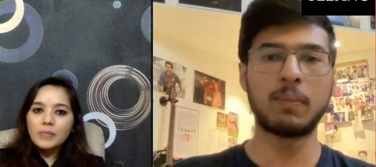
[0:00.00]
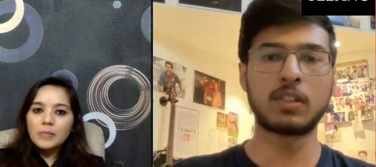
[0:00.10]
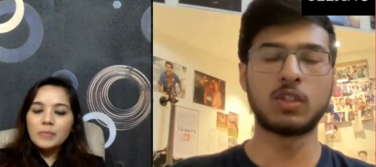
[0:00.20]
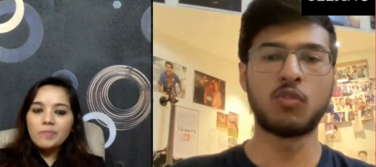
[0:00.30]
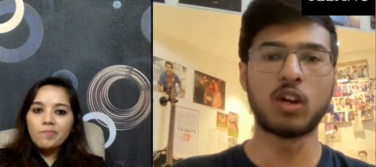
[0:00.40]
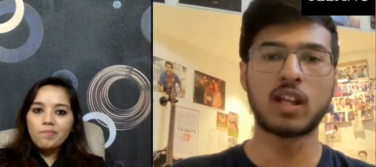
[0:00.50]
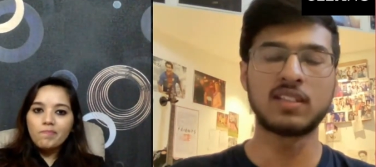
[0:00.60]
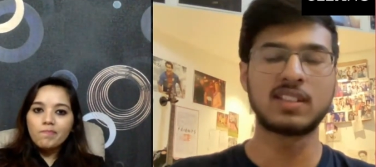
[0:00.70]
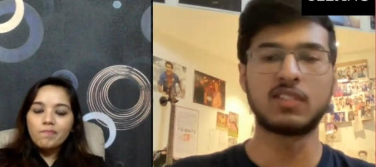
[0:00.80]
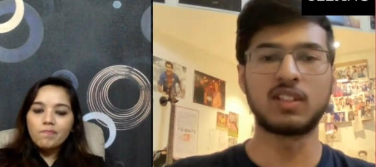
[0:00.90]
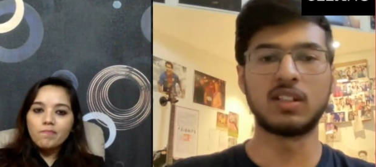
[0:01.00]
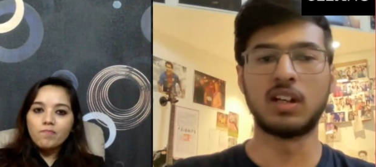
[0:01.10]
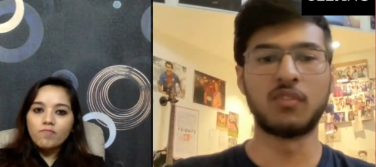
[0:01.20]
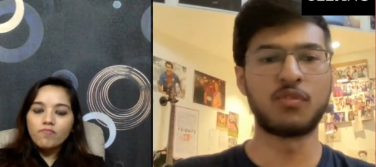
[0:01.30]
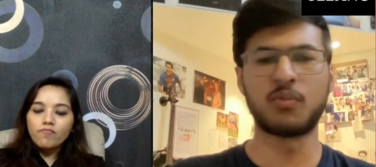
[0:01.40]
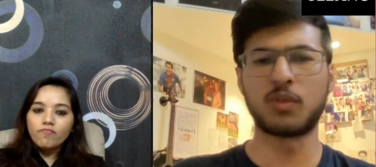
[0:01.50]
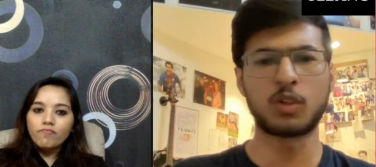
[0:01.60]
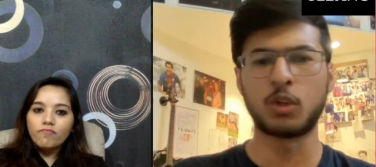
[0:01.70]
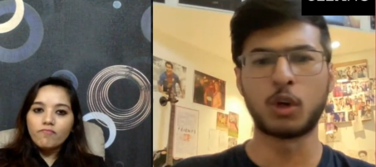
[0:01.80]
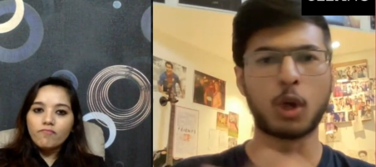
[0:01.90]
Speaker 1: people so what are uh,
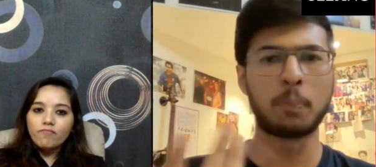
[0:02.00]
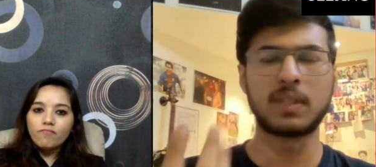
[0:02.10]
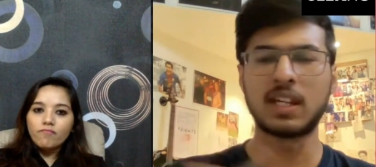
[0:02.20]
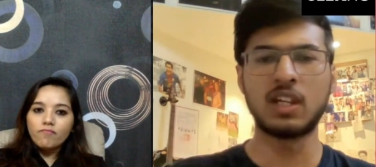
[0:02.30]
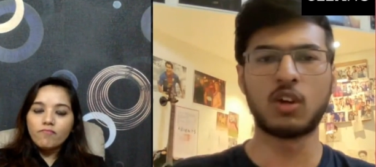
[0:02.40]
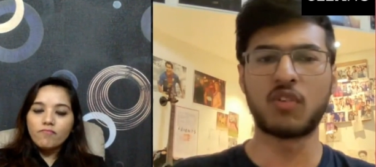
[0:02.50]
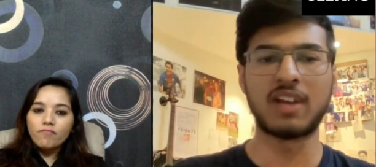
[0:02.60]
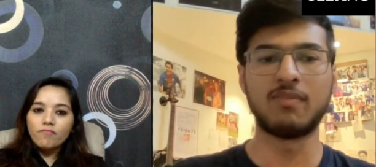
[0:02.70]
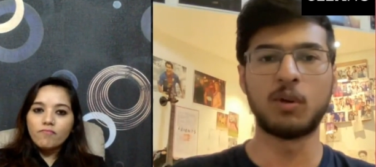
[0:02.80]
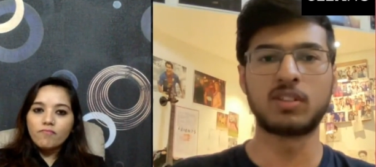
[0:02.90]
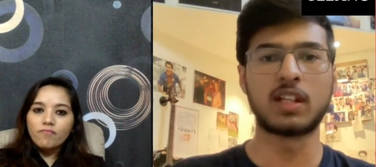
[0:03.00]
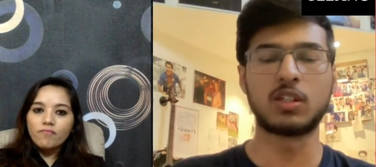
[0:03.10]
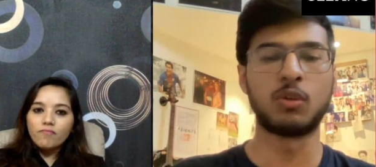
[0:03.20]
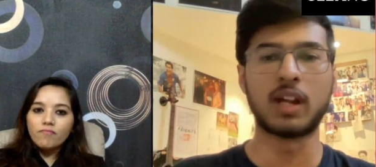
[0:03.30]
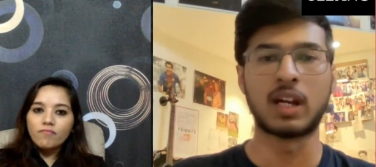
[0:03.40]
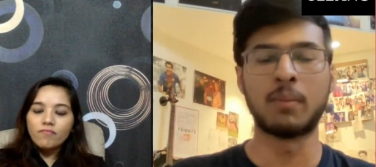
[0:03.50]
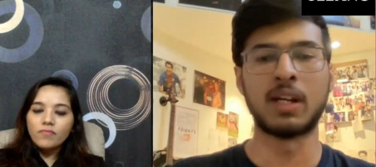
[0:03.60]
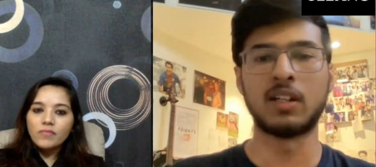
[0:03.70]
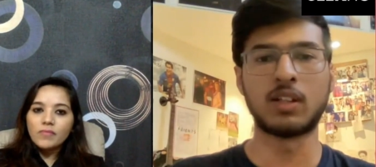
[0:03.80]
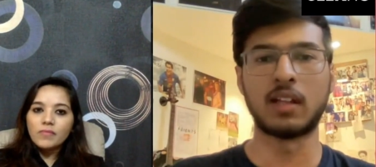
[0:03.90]
you know top 3 or 5 books that you can
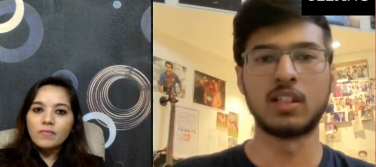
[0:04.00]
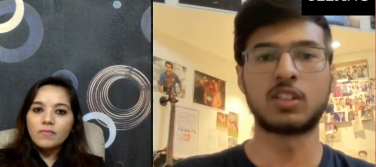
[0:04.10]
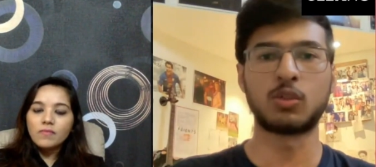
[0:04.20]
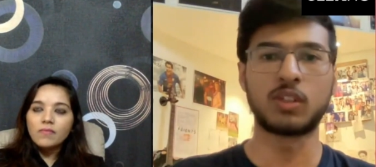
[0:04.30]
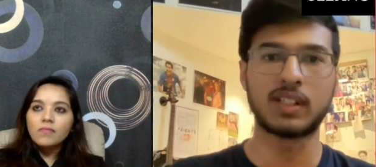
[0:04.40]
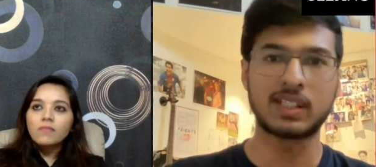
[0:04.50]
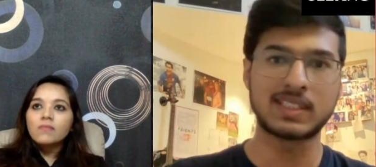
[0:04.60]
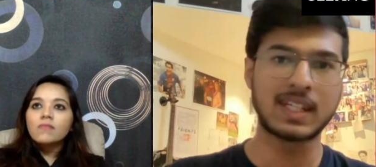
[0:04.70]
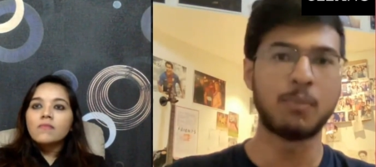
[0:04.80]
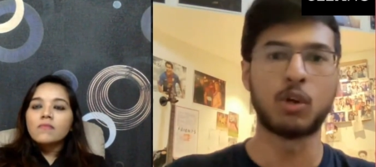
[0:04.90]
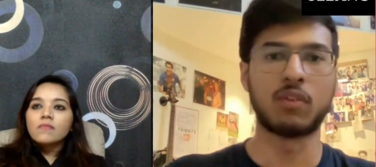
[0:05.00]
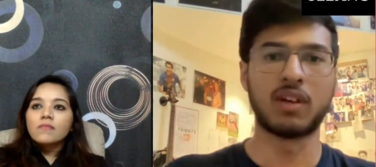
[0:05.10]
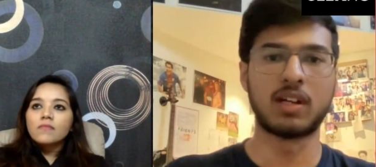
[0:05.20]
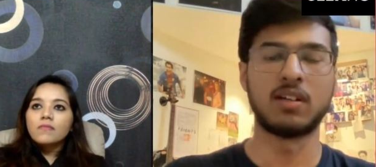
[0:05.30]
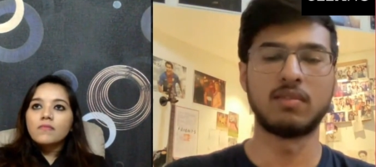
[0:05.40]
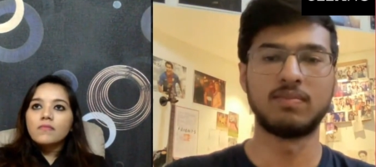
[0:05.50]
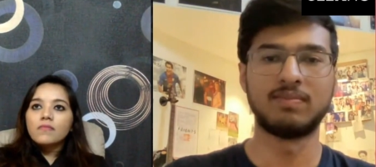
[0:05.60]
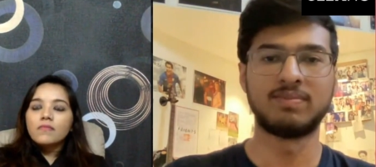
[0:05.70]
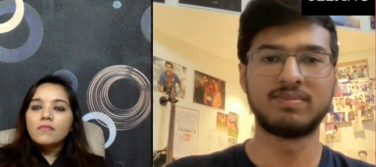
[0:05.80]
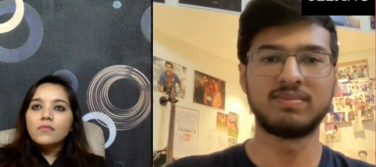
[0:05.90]
recommend others to stay motivated
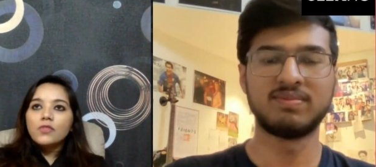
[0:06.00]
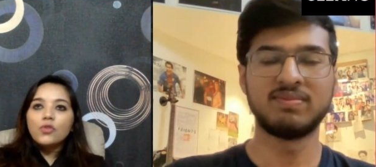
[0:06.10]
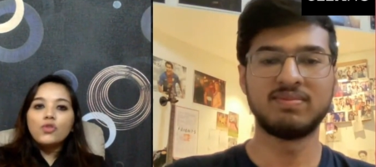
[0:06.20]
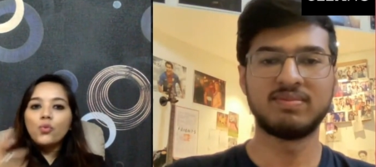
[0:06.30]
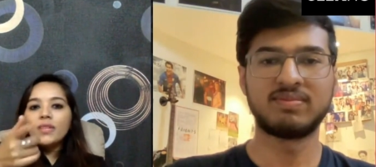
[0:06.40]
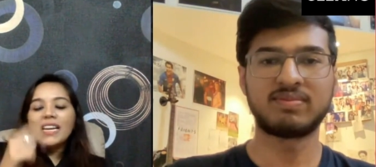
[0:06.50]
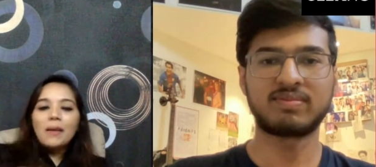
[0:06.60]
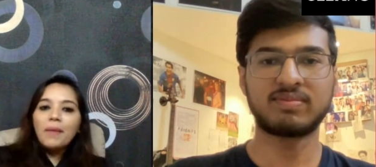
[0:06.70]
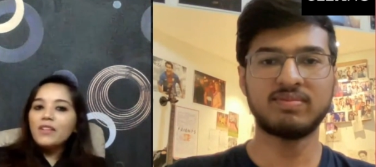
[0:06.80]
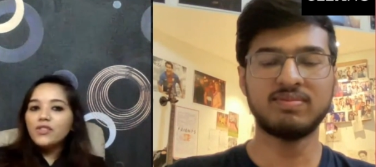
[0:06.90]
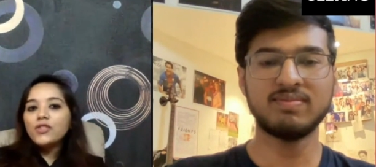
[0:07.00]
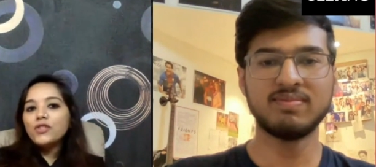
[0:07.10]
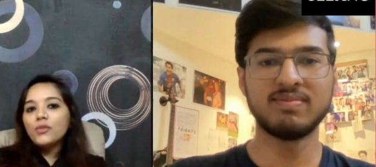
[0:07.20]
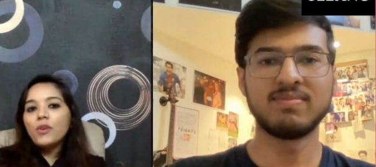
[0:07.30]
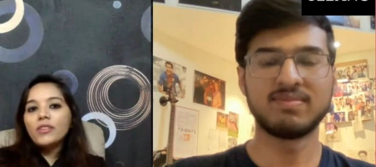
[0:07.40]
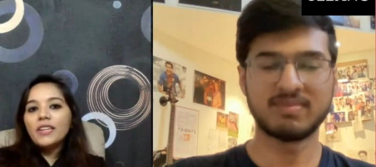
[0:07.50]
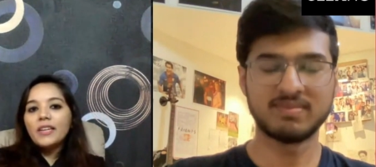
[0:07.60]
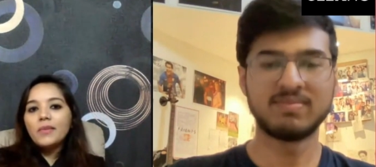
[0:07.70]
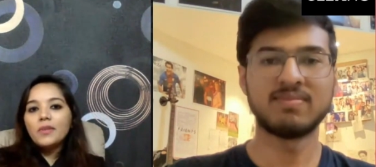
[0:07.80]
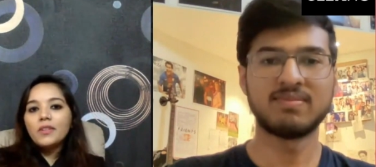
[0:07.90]
Speaker 2: so two that I mentioned to you already
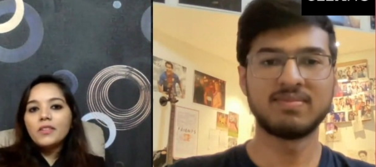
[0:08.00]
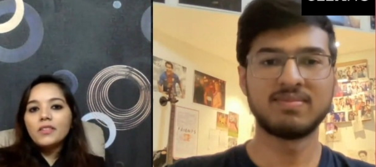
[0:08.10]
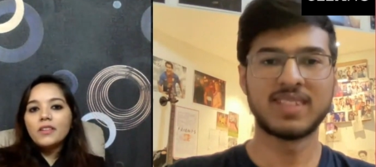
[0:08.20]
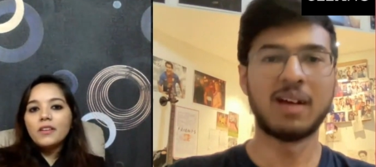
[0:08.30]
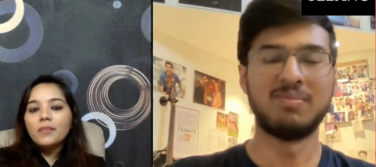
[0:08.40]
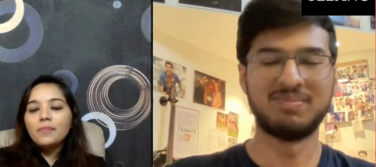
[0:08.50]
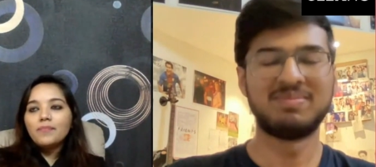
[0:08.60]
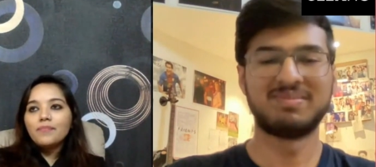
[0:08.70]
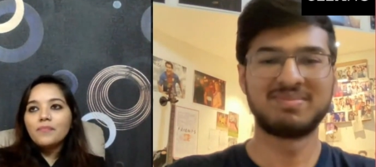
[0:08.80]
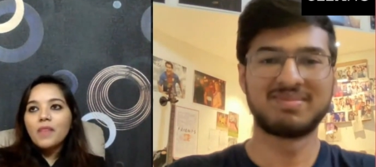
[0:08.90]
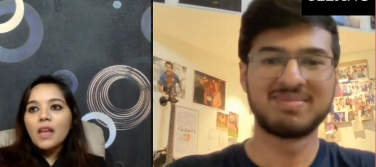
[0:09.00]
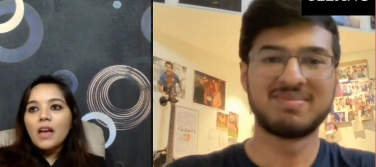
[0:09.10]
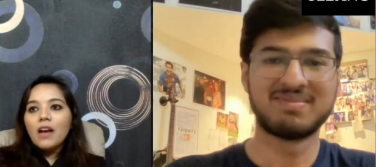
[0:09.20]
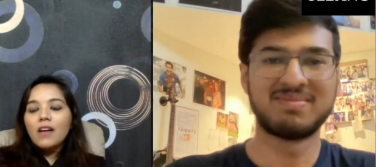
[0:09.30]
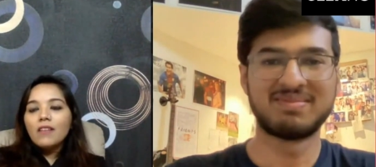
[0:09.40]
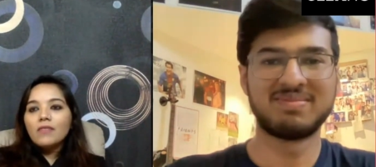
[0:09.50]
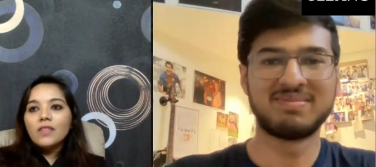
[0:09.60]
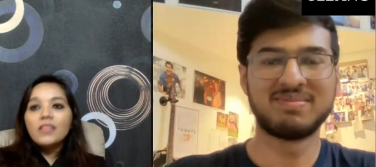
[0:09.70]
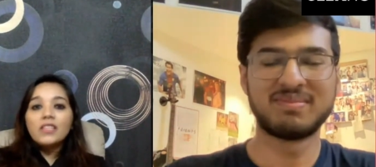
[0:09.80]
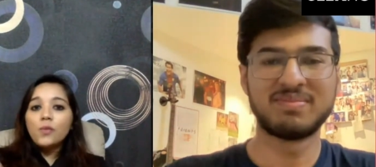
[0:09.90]
were. Um,
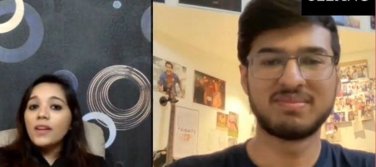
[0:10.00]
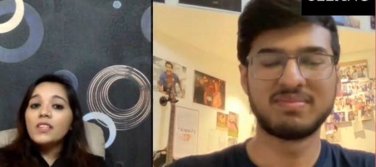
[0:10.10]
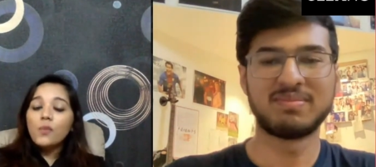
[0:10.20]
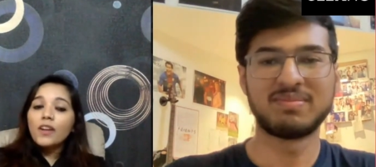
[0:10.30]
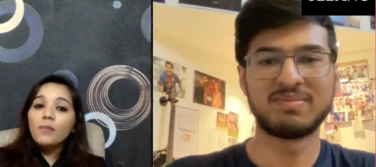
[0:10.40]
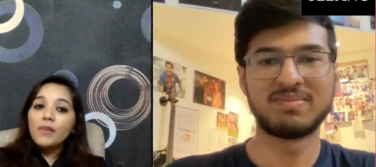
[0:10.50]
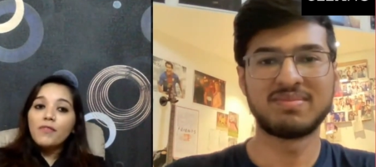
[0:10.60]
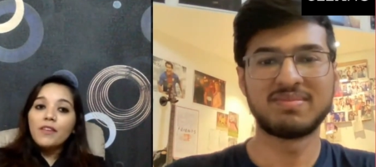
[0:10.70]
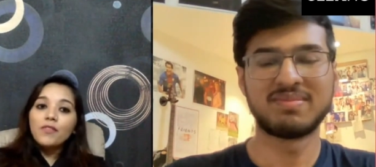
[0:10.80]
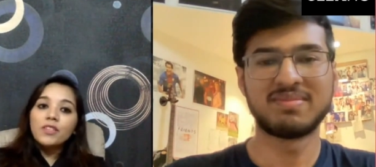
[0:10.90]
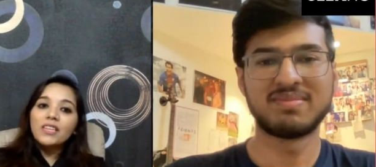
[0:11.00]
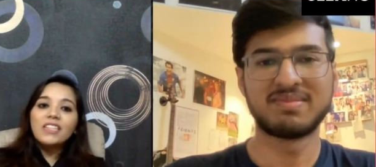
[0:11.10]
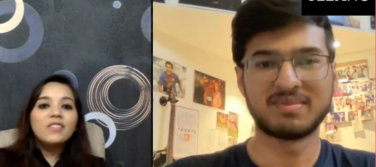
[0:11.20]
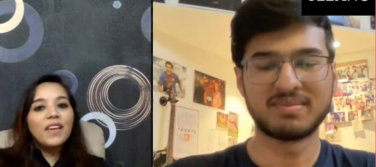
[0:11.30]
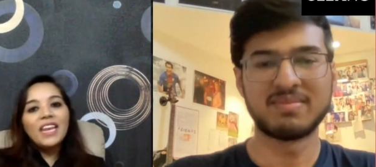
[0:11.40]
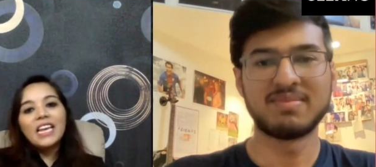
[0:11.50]
This one is one of my favorites, and it's a very